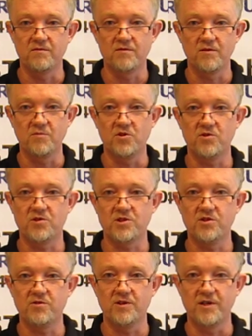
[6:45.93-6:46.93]
computer
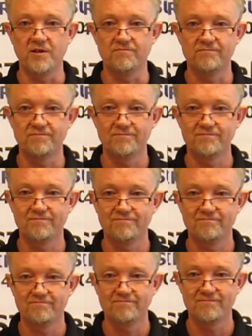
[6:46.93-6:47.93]
security.
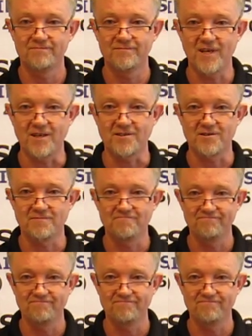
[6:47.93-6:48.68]
Thanks.